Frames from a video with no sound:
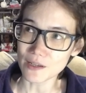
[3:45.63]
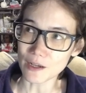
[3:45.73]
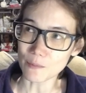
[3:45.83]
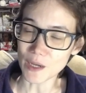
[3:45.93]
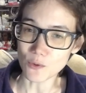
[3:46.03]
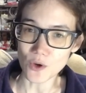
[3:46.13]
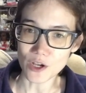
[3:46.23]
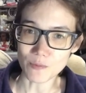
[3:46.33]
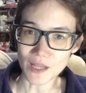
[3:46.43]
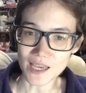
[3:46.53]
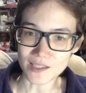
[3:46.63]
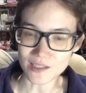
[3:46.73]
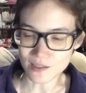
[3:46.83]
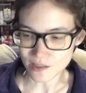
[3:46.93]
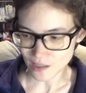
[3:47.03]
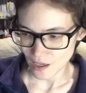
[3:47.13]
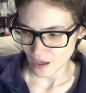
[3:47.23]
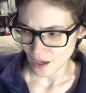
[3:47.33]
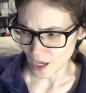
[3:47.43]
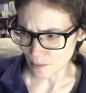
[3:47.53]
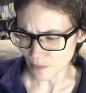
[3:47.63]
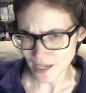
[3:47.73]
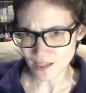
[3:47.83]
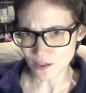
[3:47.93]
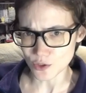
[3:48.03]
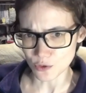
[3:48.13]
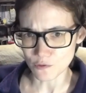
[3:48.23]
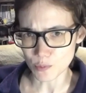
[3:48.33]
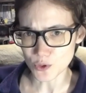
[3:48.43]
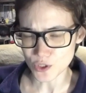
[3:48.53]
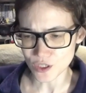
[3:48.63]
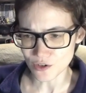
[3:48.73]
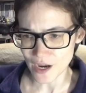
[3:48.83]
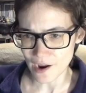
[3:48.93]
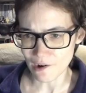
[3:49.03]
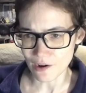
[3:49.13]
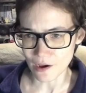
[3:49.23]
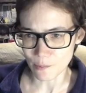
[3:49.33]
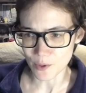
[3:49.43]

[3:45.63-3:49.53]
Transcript: my workplace is like in a sort of bushier area,